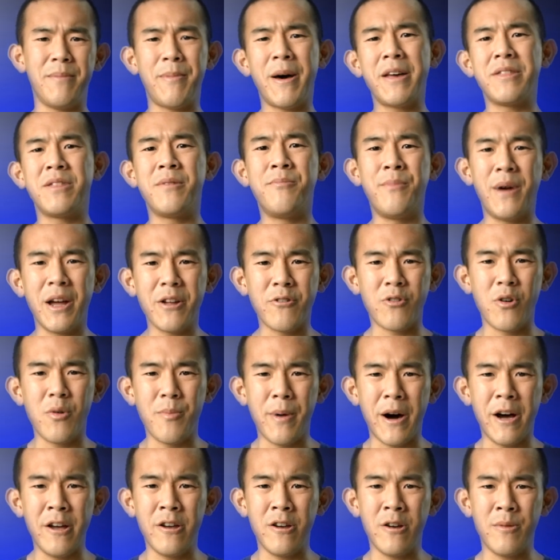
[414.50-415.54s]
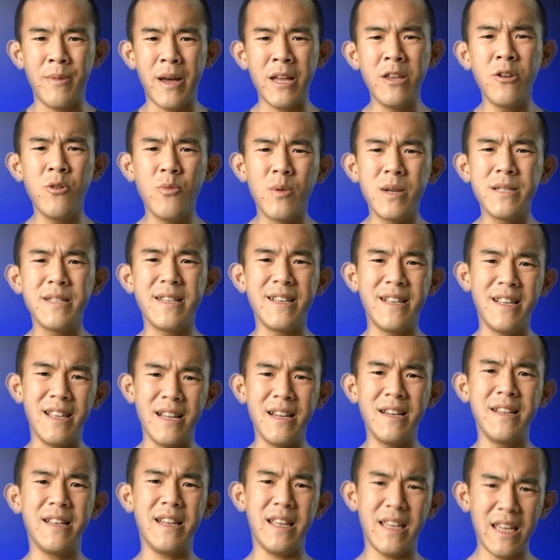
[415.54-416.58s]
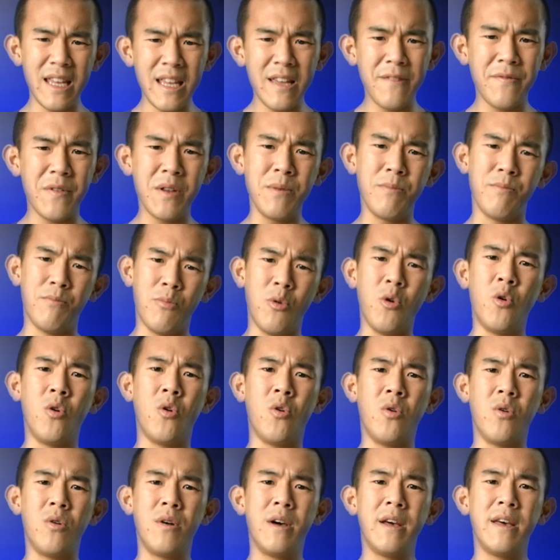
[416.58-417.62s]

about the microbiome and you want to learn even more,